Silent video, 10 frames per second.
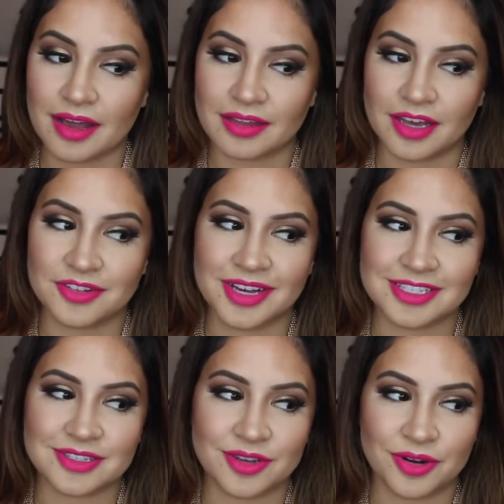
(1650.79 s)
A lot of you
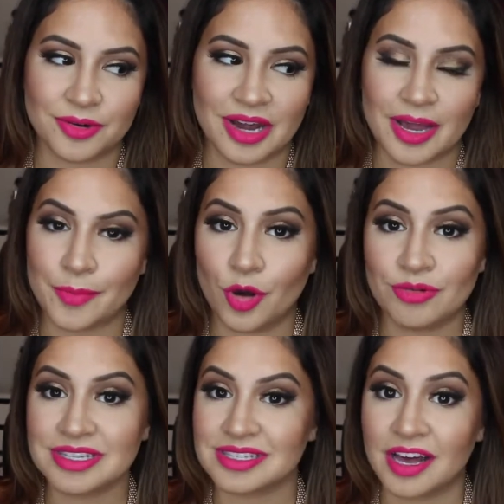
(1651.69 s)
guys know I'm
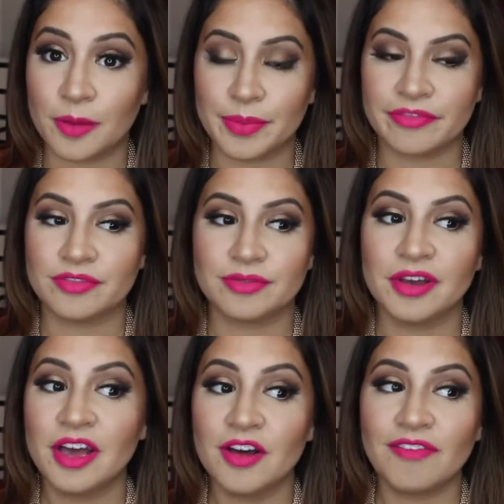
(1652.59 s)
always up. If you
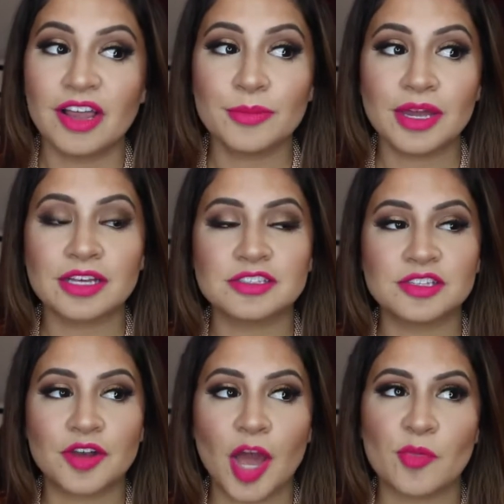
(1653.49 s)
follow me on
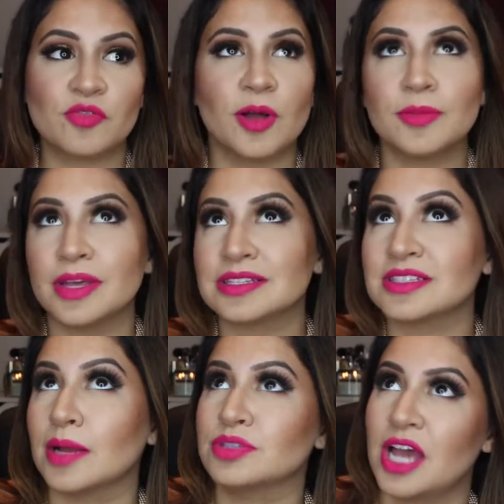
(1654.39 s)
Instagram and follow me on
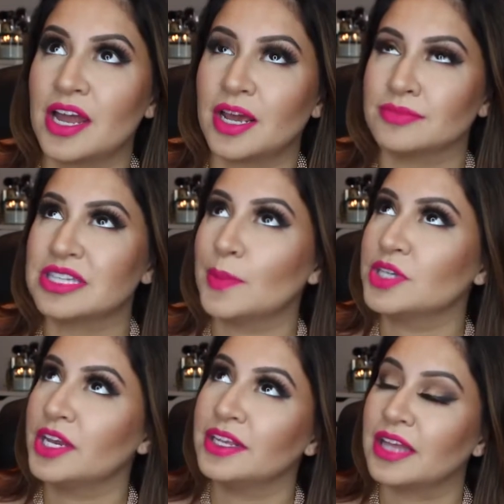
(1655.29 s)
Snapchat, I'm
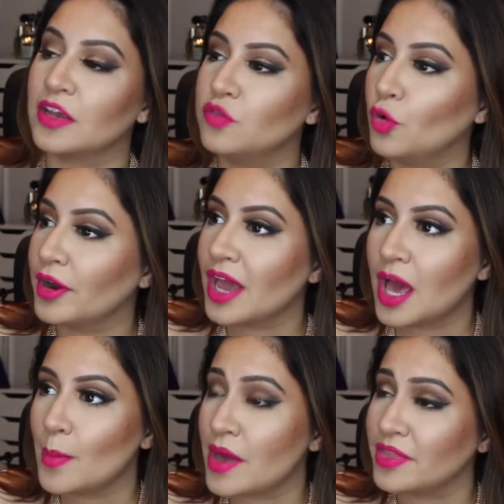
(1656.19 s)
Snapchatting like 4
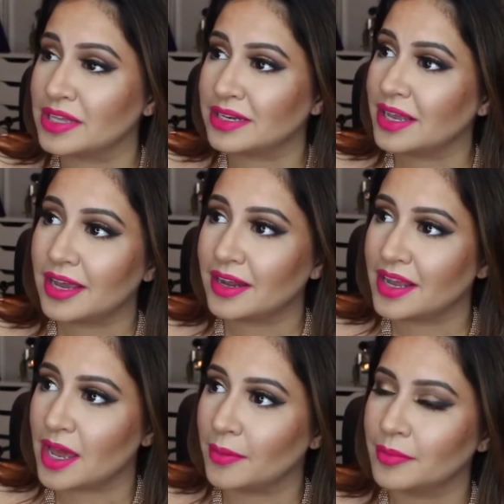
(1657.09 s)
a.m. and then 8
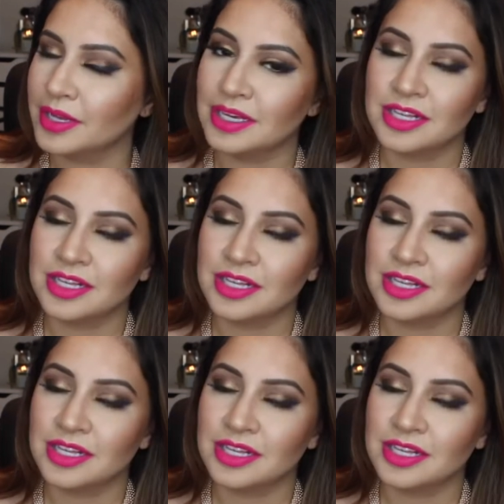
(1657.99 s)
a.m.